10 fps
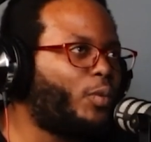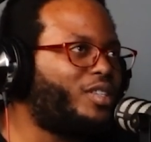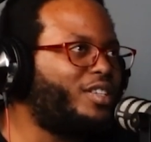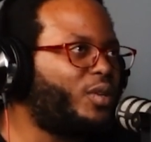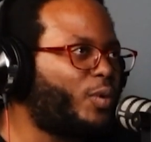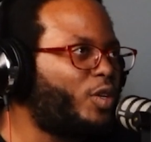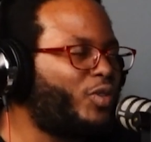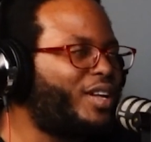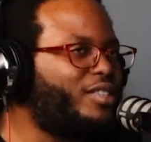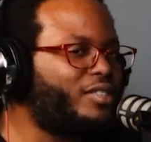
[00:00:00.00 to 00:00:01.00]
worked near the World
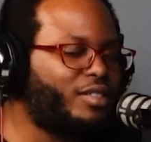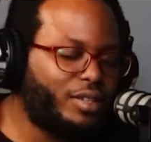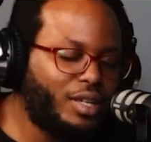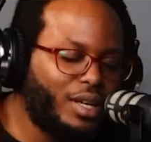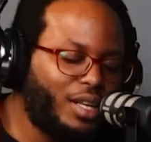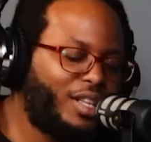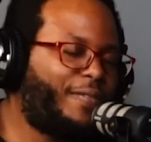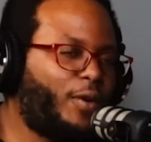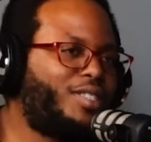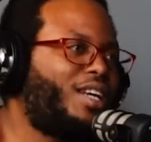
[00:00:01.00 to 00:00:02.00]
Trade Center, the
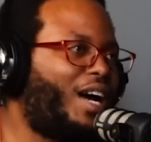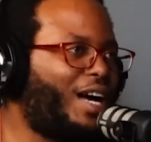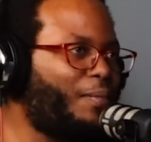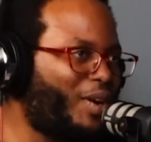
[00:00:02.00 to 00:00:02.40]
first time